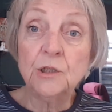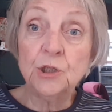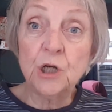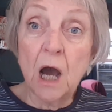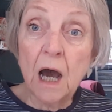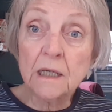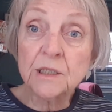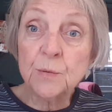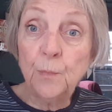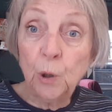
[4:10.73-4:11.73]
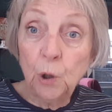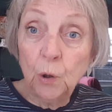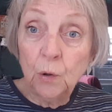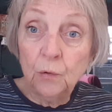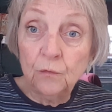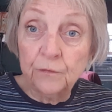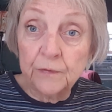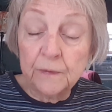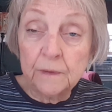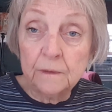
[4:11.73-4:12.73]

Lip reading: Just move.